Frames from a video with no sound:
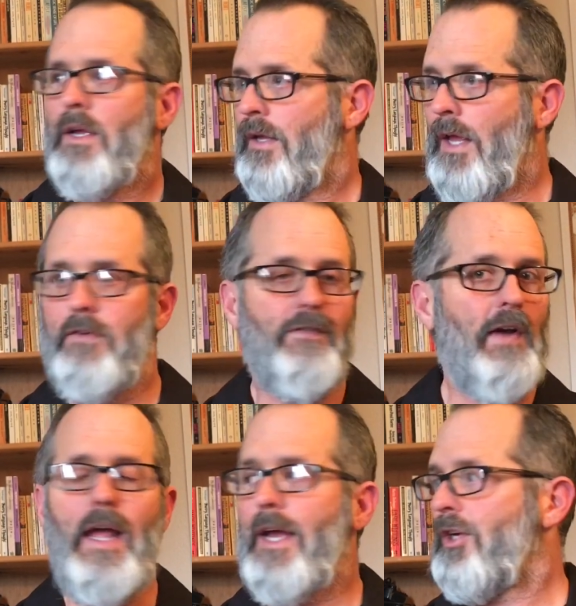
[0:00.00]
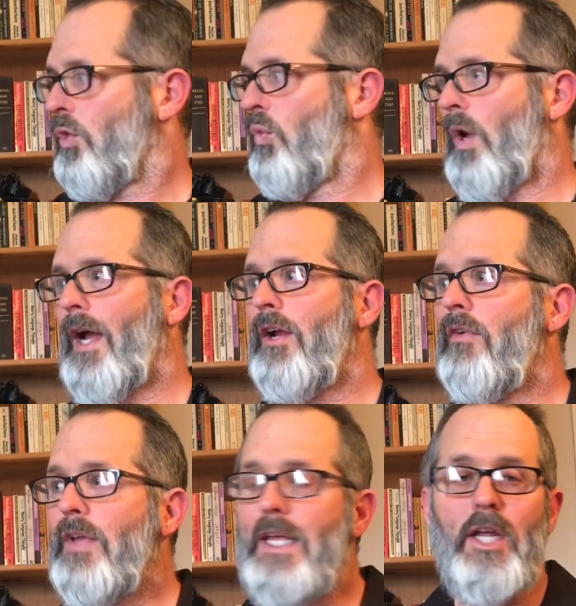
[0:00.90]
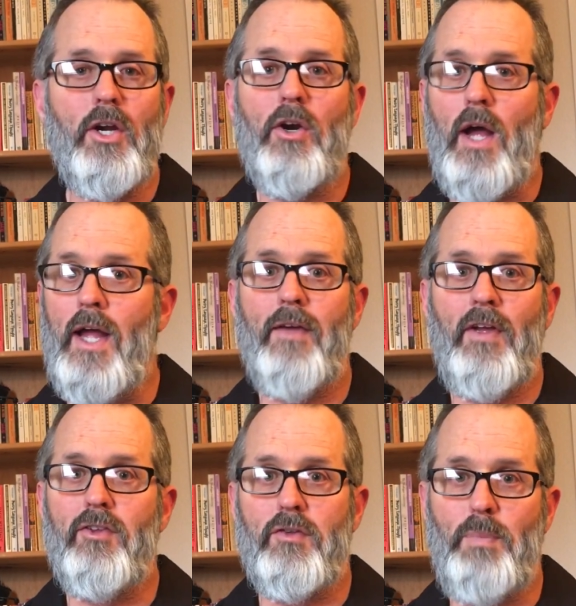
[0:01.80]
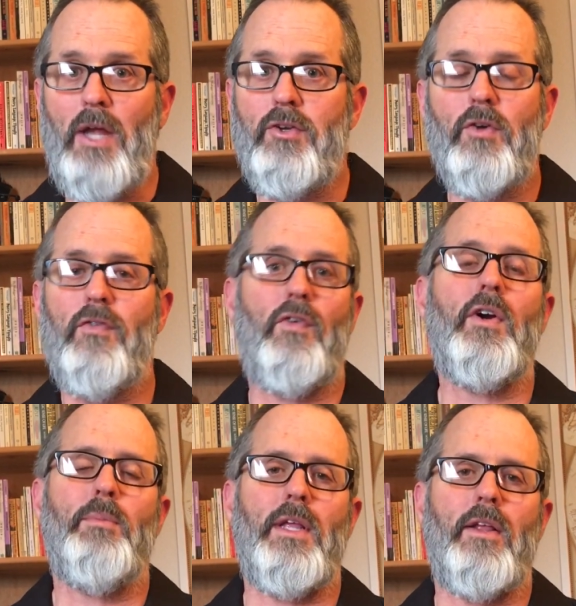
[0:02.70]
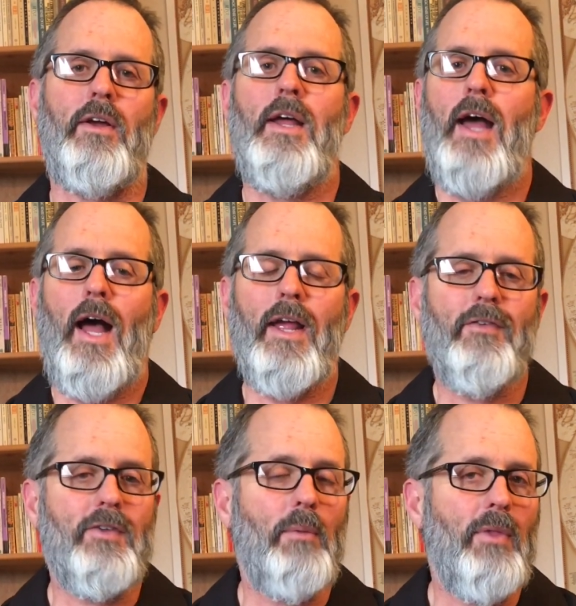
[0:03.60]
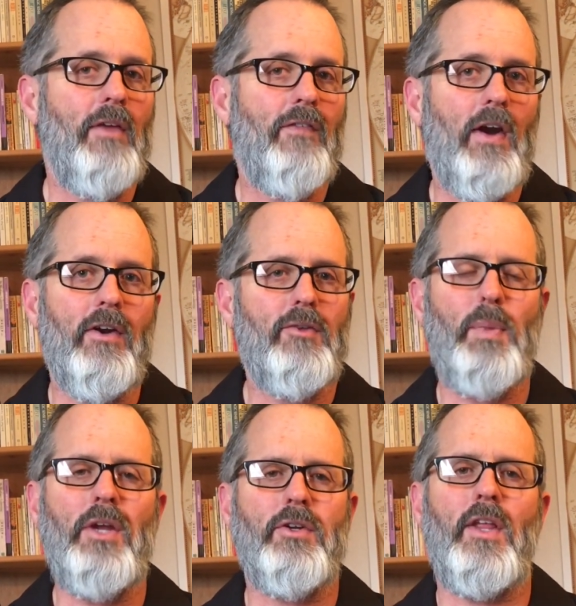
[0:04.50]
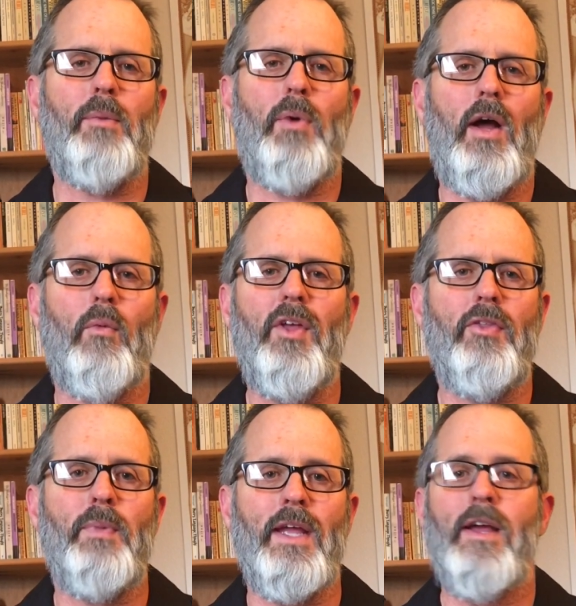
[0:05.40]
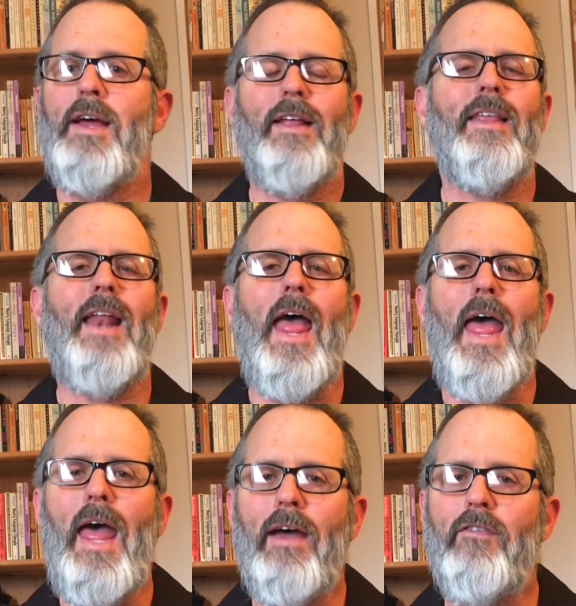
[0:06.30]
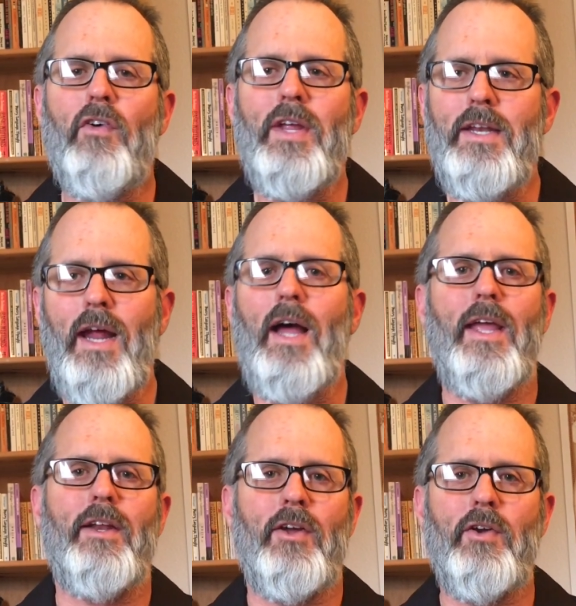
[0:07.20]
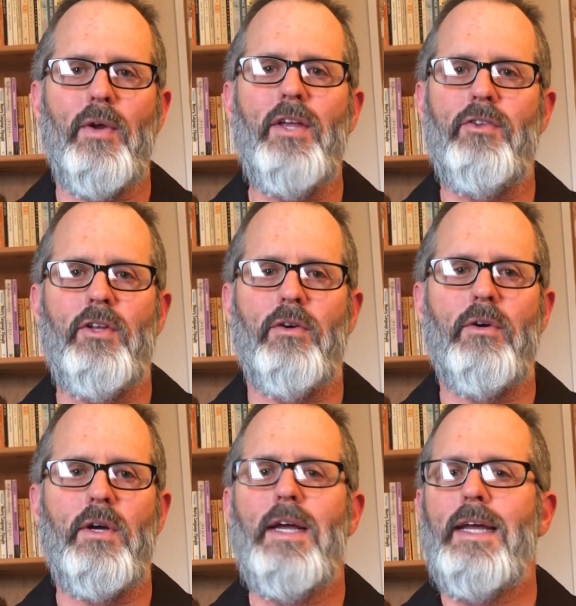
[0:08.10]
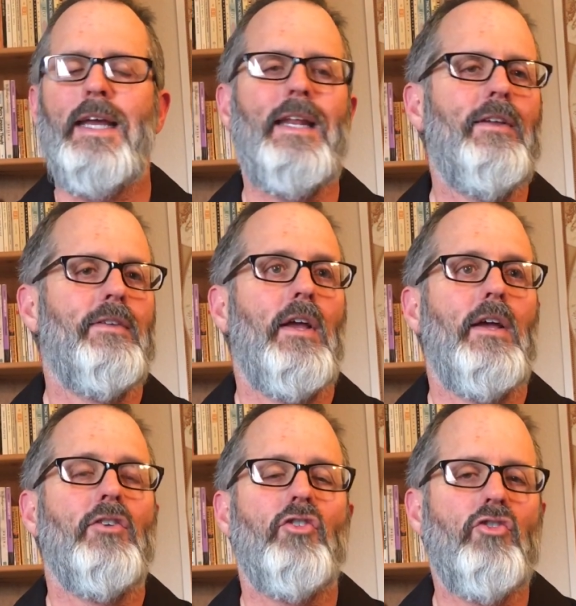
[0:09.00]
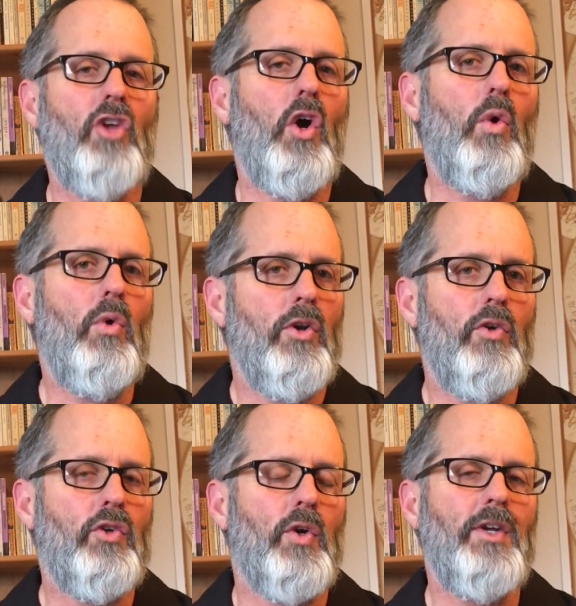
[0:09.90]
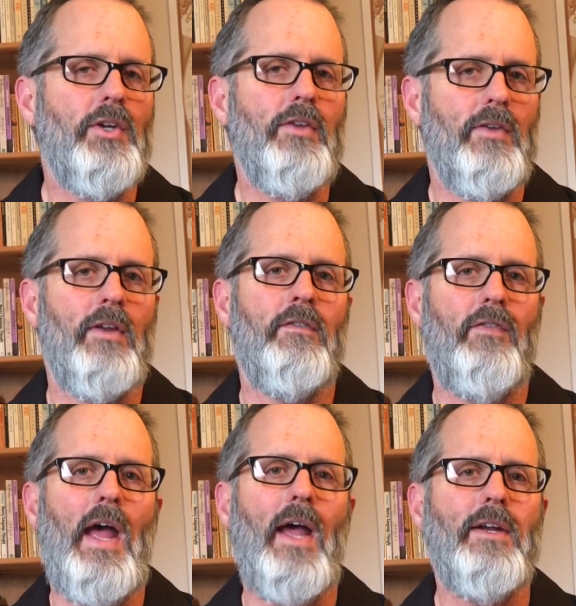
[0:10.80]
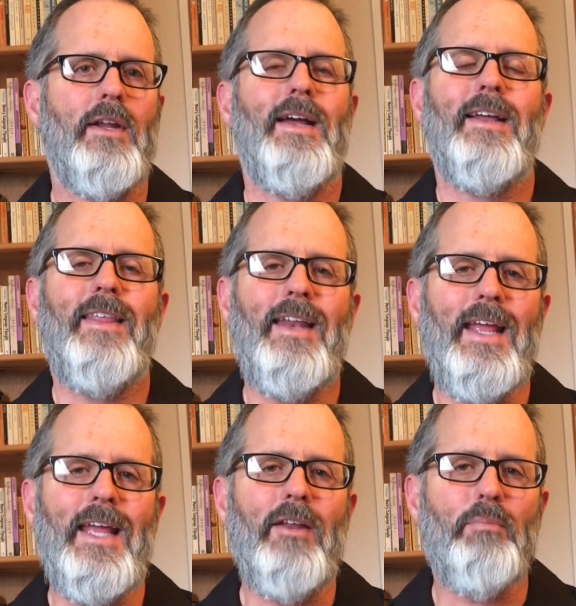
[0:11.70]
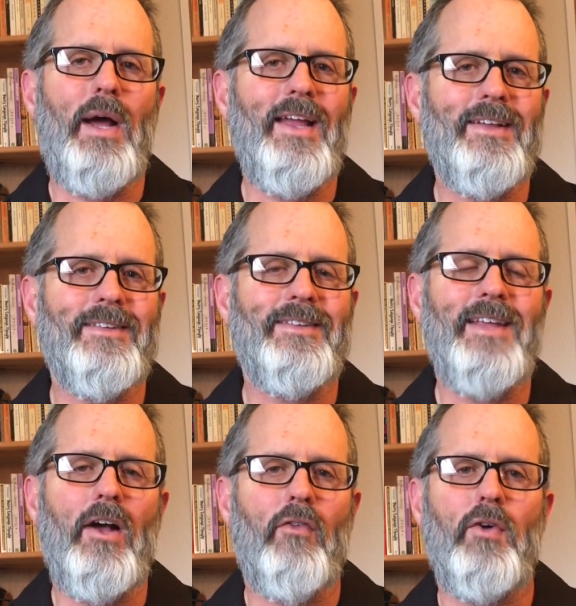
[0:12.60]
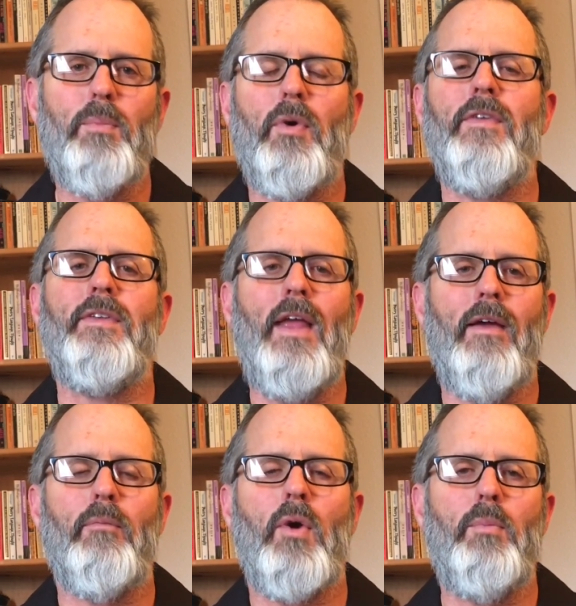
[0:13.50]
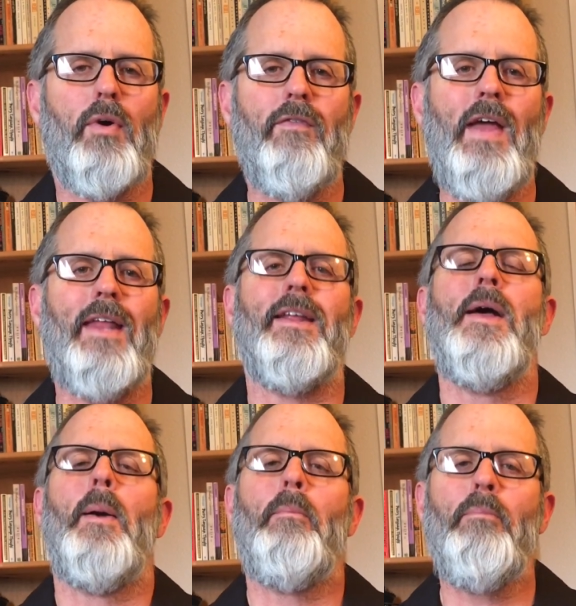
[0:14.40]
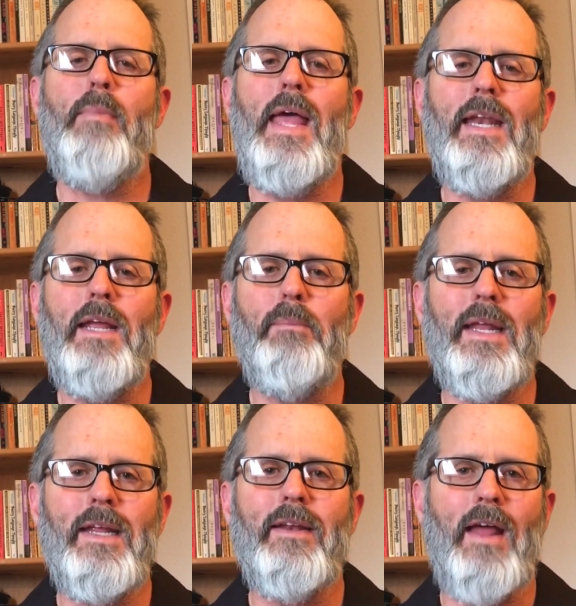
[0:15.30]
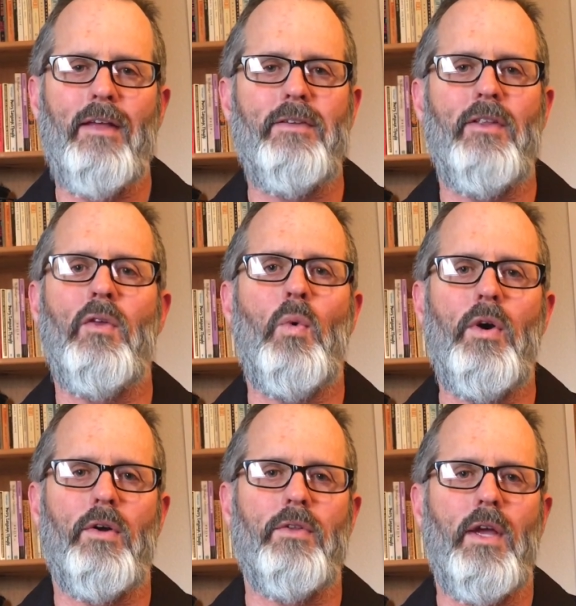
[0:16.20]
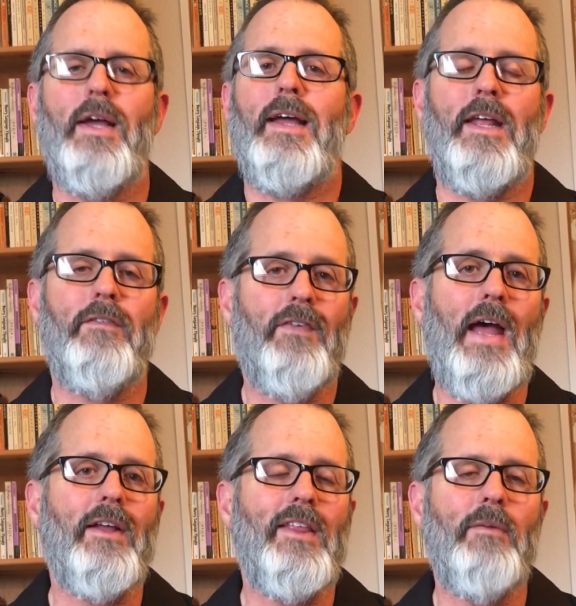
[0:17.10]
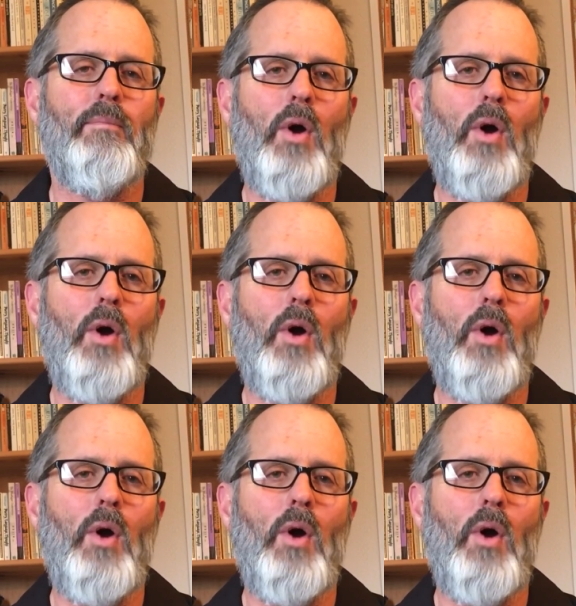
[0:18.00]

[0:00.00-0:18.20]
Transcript: In fact, right over here, I have a special formula. I have something very special I brought with me that every diet agrees to. It is so nutritious, in fact, that it by itself would prevent many, many deaths in the world. In fact, the